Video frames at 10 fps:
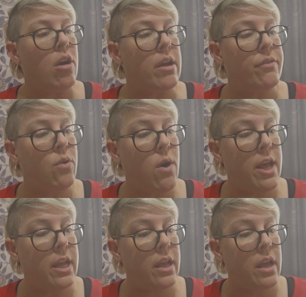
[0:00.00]
R.F.
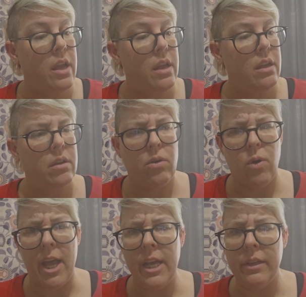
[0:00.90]
Kuang.
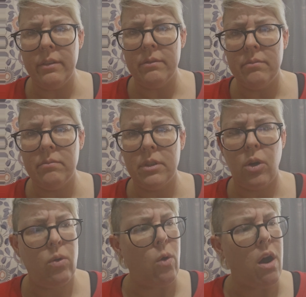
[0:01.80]
Kuang?
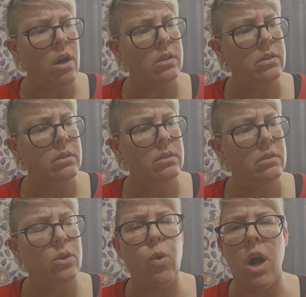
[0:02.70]
Kwong?
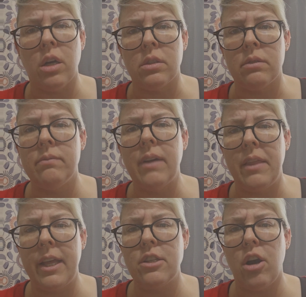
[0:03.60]
Kwong. I
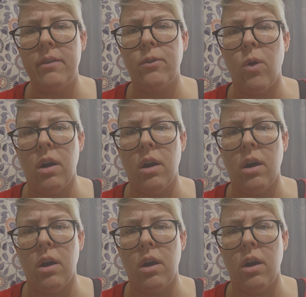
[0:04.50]
think it's R.F.